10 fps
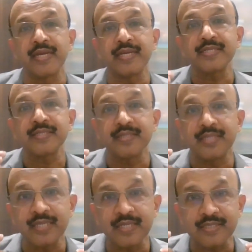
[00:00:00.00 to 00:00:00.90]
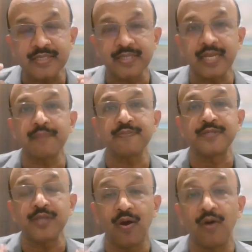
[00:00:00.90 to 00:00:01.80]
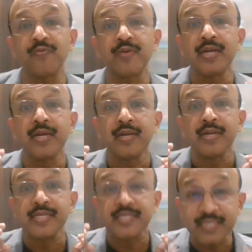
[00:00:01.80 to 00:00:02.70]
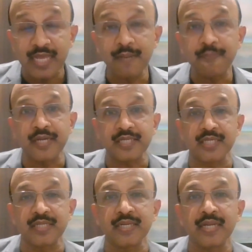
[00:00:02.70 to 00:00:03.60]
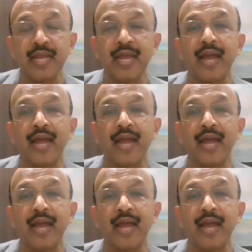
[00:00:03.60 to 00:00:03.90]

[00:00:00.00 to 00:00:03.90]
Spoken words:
is the stage of celebration,